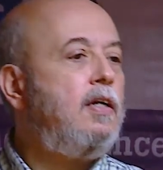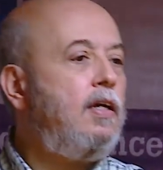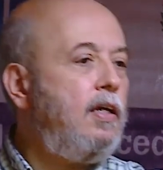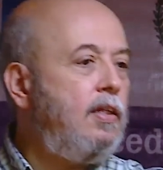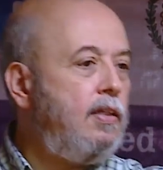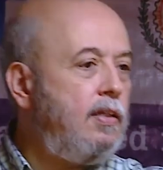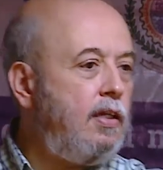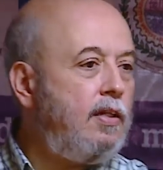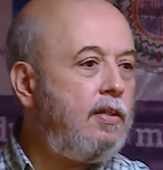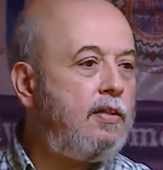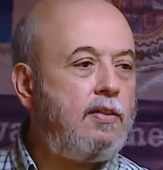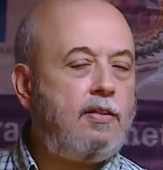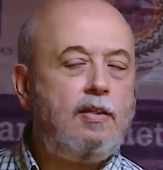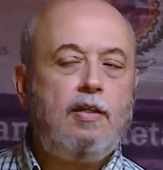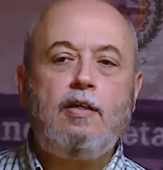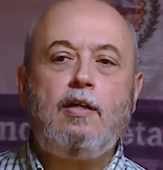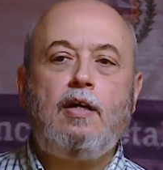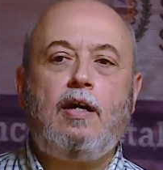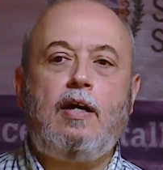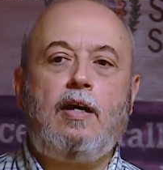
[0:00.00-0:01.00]
indeed
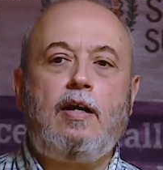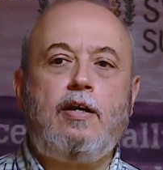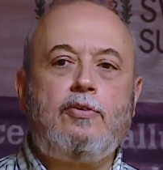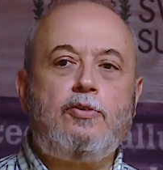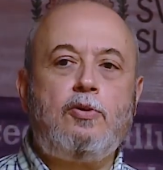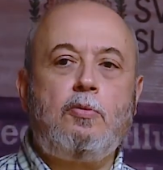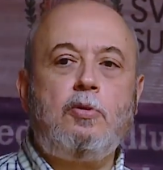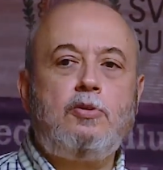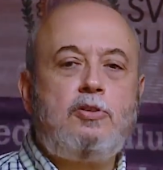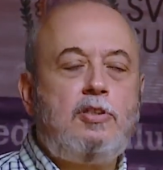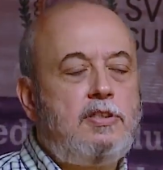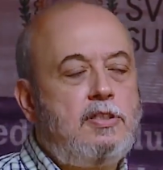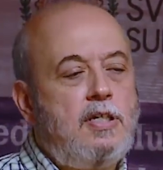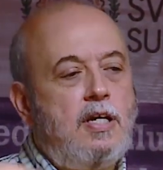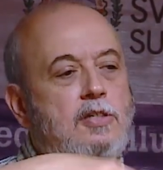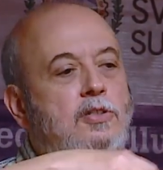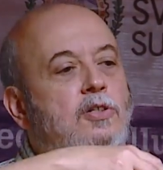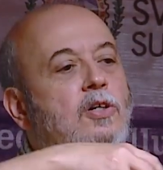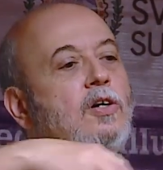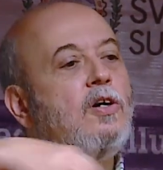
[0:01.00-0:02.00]

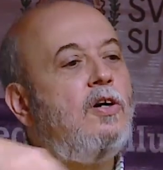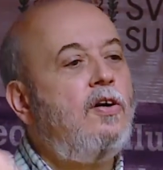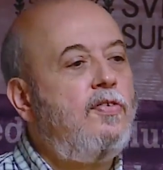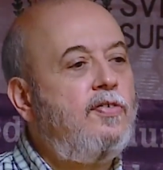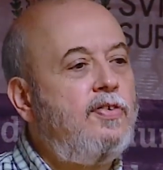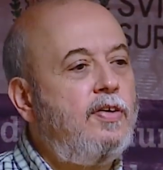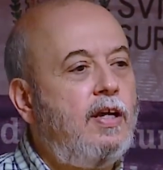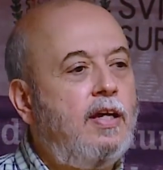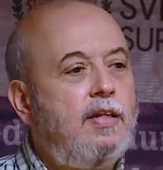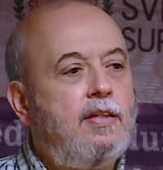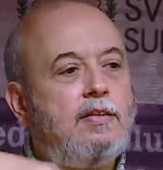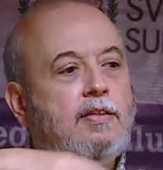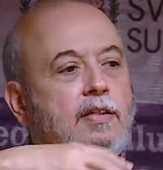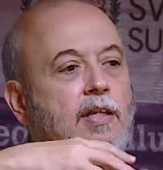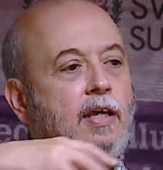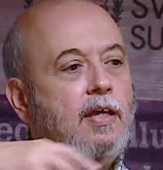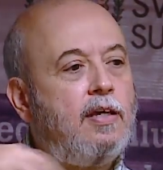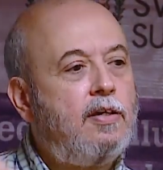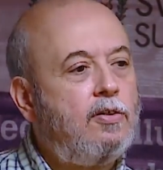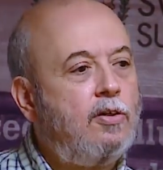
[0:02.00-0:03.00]
robotization of
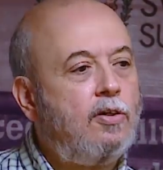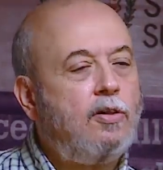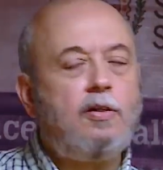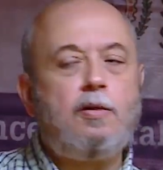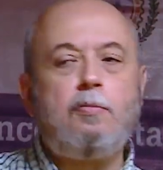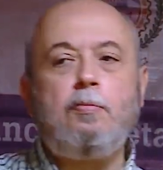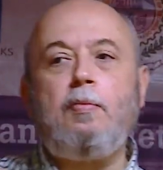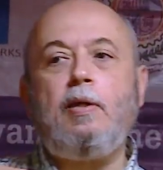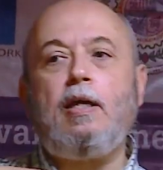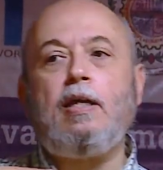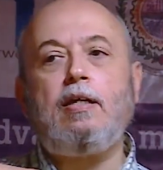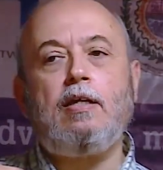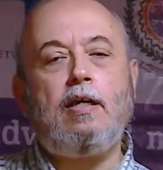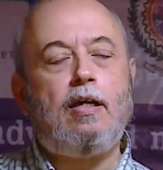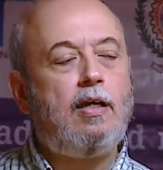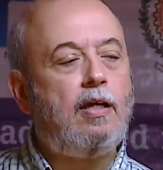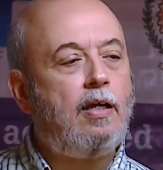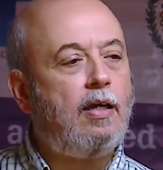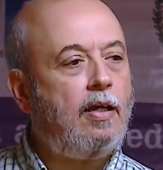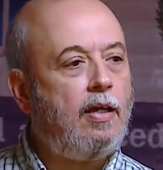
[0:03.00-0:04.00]
TIG or MIG
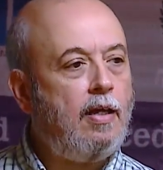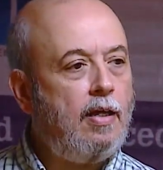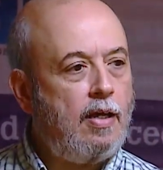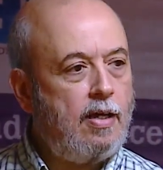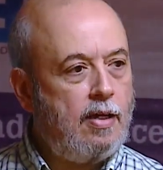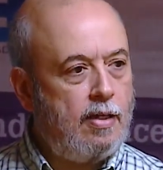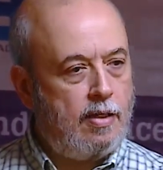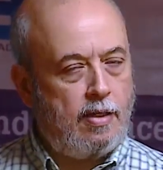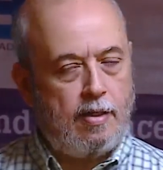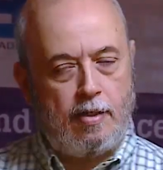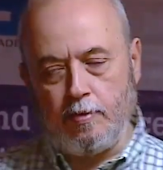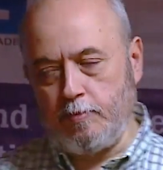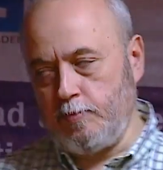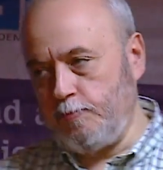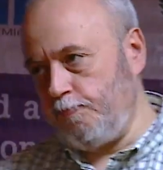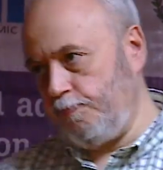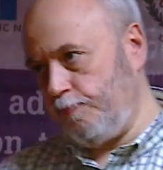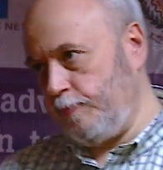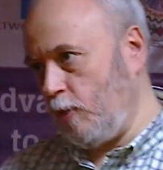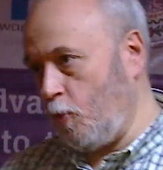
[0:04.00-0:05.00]

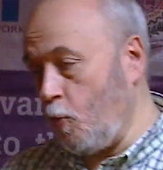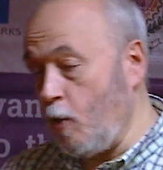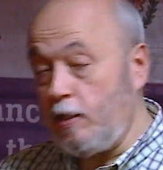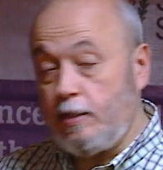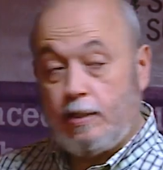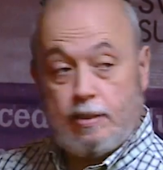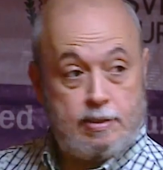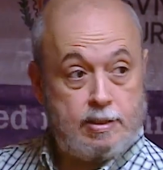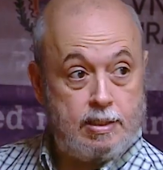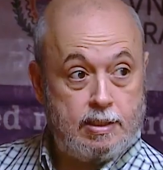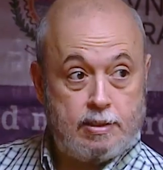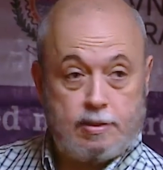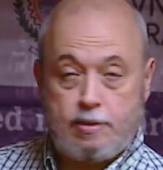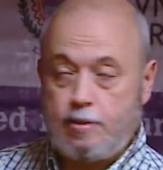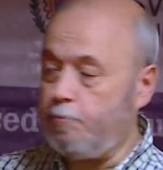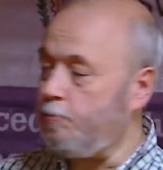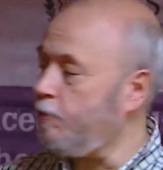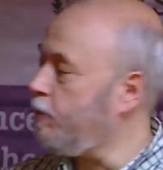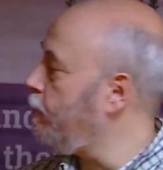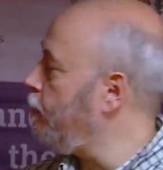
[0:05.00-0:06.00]
welding
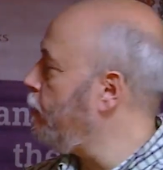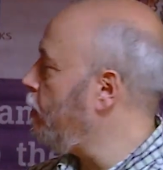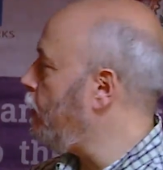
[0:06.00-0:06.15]
systems.